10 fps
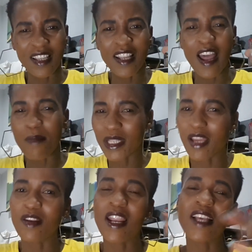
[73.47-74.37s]
ilama
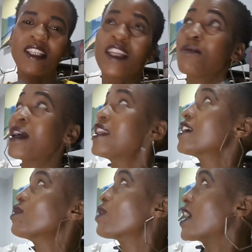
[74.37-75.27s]
down lights and
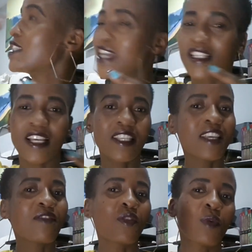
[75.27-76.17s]
minding you guys, they're just
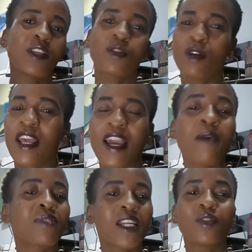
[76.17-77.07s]
everywhere. So like
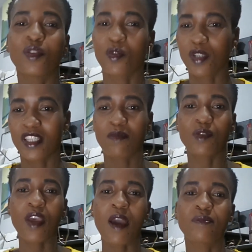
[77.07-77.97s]
I'm trying to dodge them,
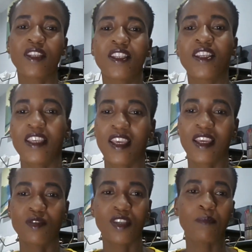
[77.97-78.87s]
that's why I'm sitting here. You
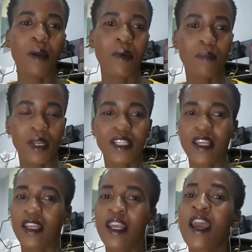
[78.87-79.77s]
can sit by my
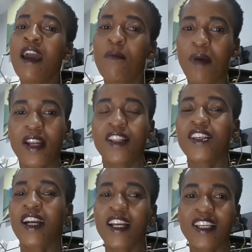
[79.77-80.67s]
bedside, but
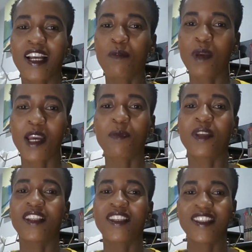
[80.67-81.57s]
then yaga yaga makeup
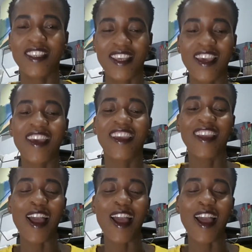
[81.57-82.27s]
that is here.